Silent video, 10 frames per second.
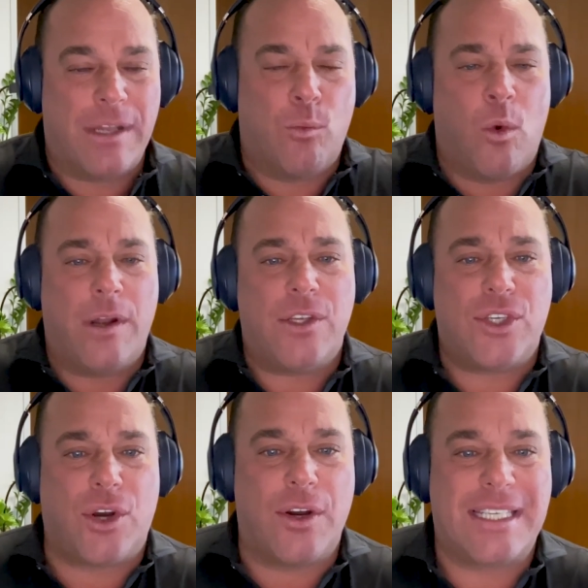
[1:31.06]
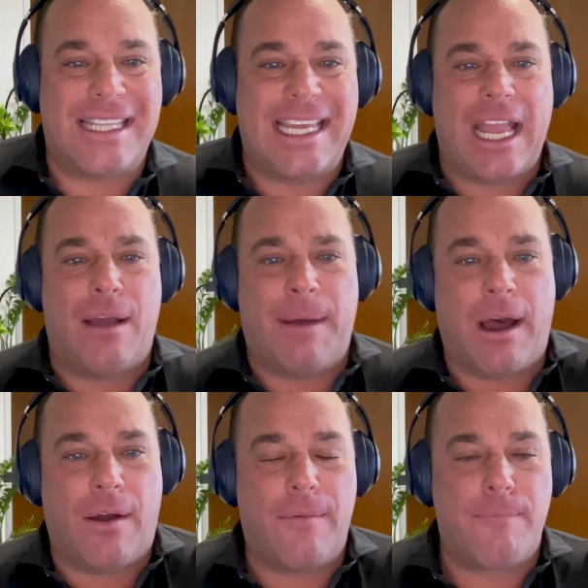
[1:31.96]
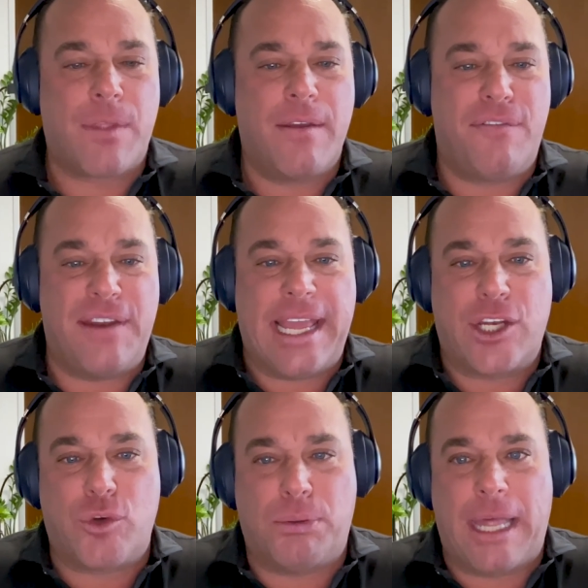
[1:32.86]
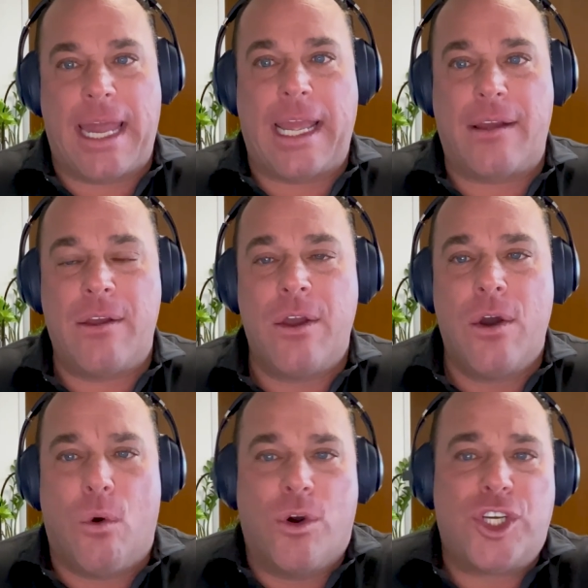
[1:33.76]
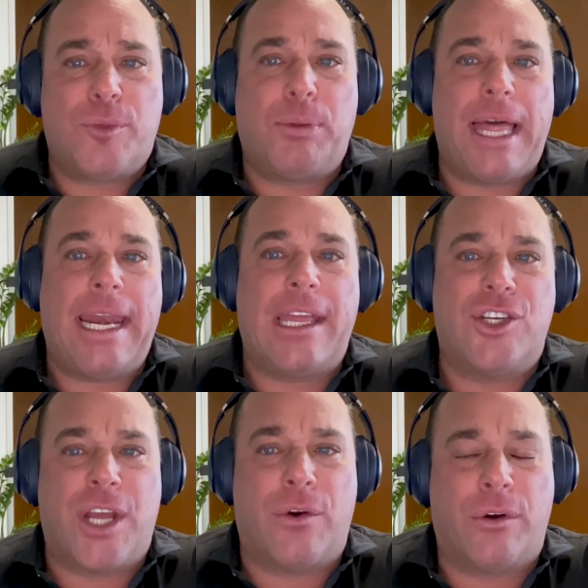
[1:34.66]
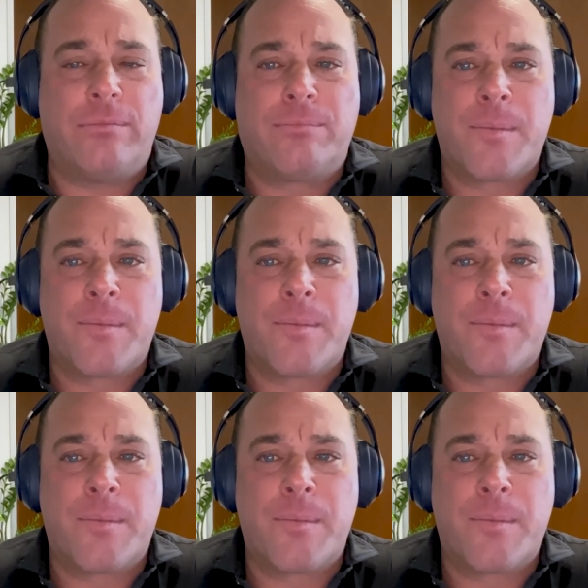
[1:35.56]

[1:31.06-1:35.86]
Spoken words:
one starts thinking about financial planning or just planning in general,